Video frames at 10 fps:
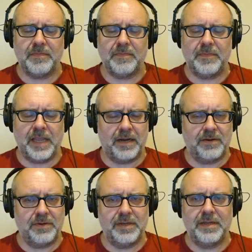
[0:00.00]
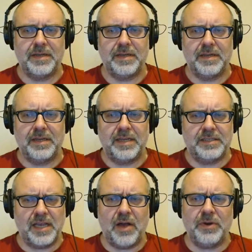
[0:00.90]
Now, it's
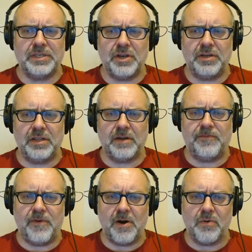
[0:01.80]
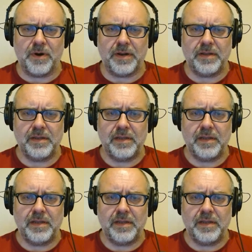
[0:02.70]
always good to look forward,